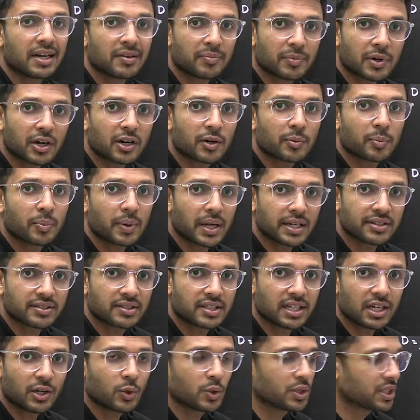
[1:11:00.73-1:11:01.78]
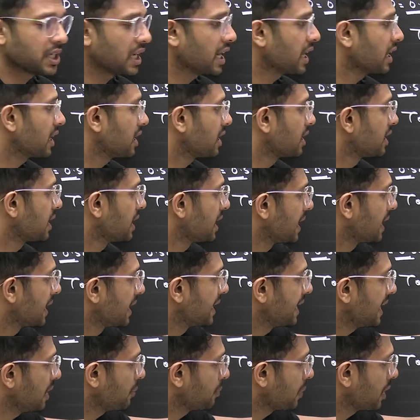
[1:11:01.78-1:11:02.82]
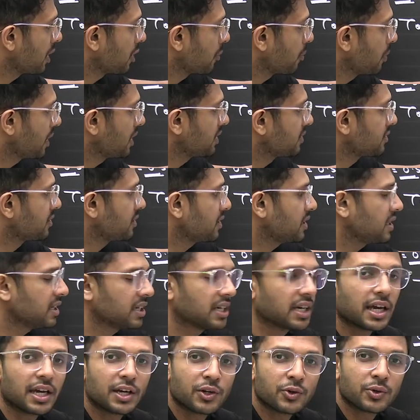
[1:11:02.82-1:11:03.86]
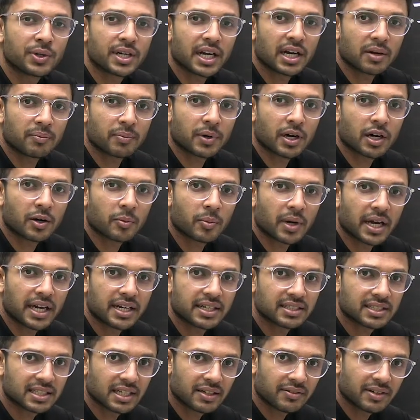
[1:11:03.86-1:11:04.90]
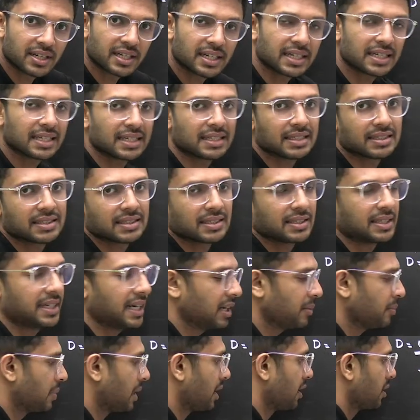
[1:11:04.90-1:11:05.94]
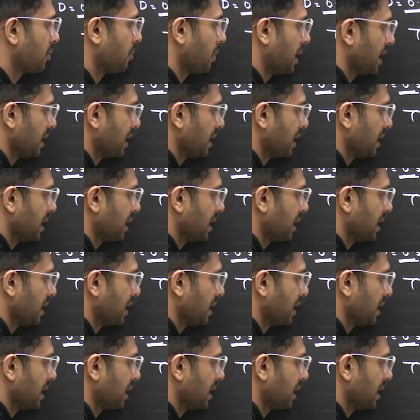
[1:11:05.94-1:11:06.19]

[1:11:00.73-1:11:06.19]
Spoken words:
10 power plus 3 ho jayega. 10 power plus 3 into 10 power minus 7 is 10 power